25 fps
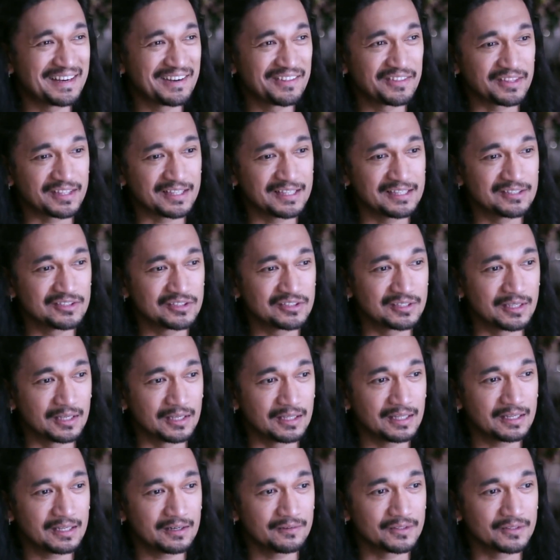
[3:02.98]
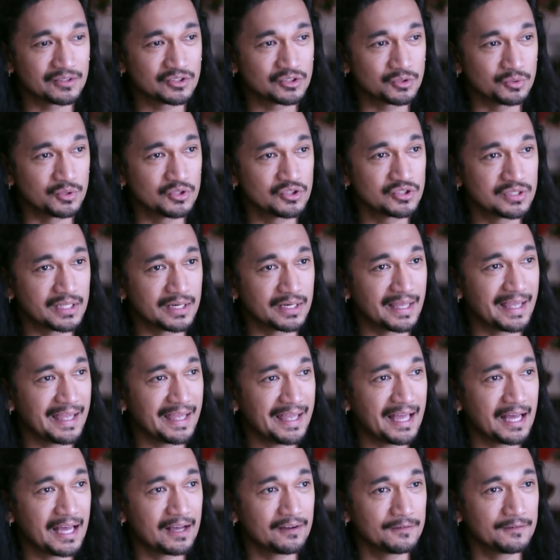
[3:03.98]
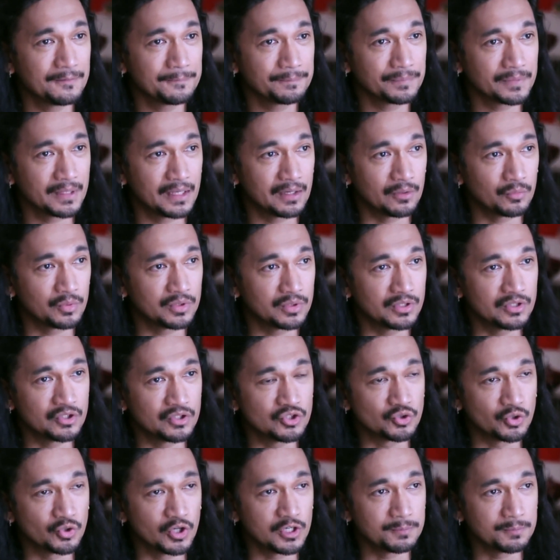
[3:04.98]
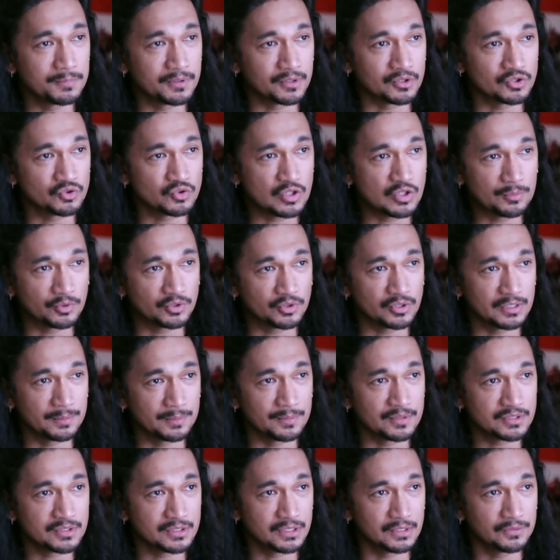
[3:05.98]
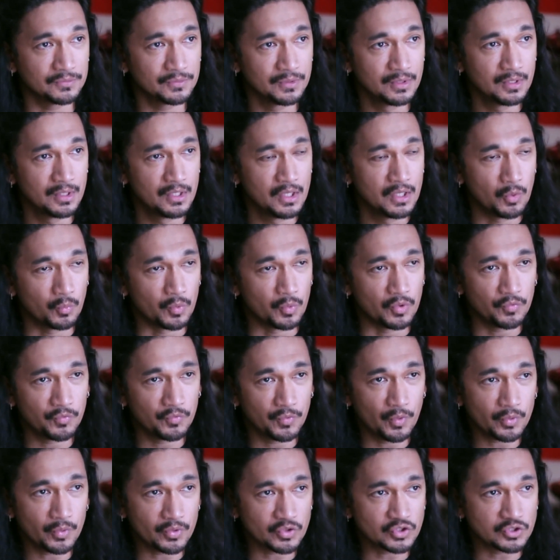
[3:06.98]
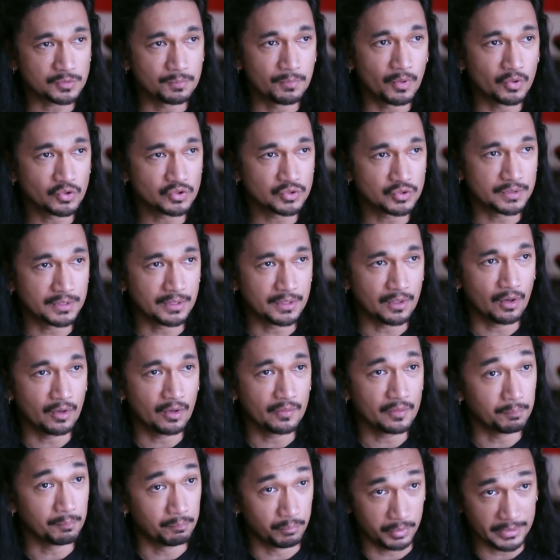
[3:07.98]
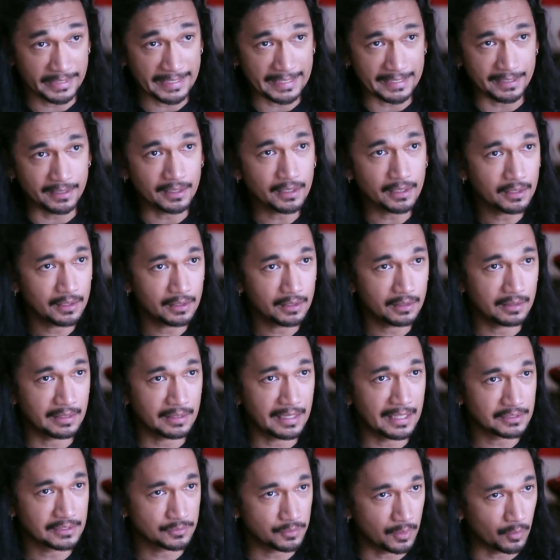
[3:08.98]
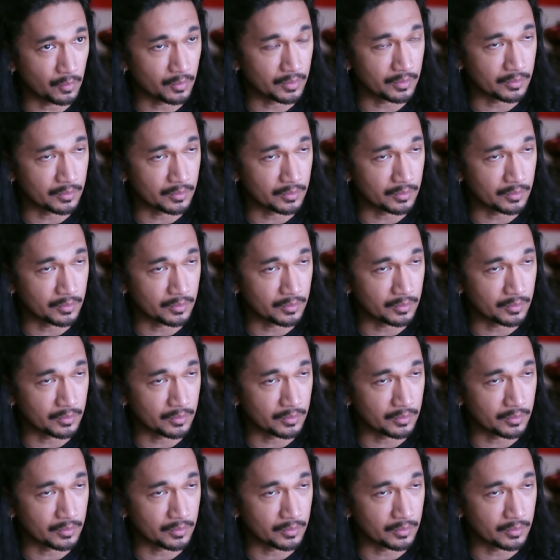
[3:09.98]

lot of the students that I have, I really enjoy it, because Tribo Talim itself, we focus mostly on blade. That's what